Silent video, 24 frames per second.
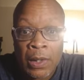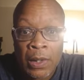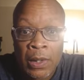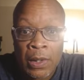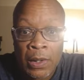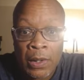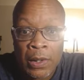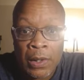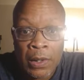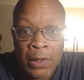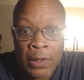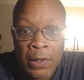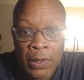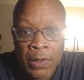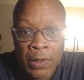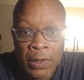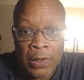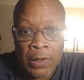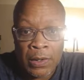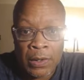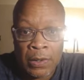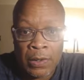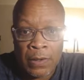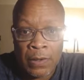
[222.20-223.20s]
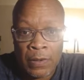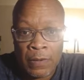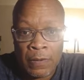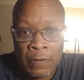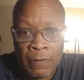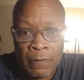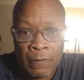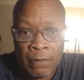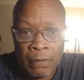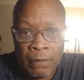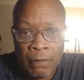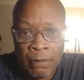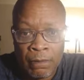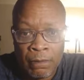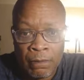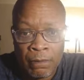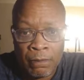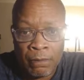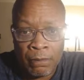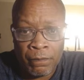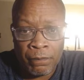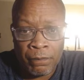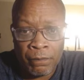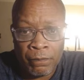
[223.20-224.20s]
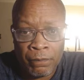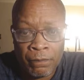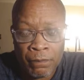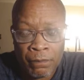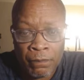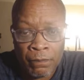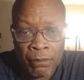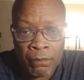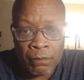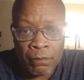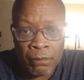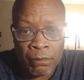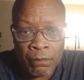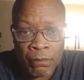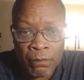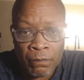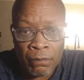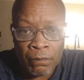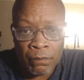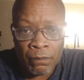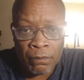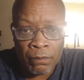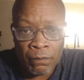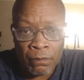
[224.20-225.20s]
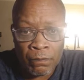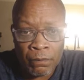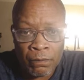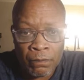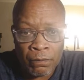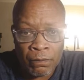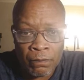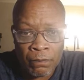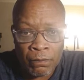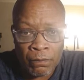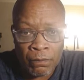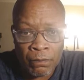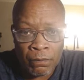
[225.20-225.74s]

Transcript: (silence)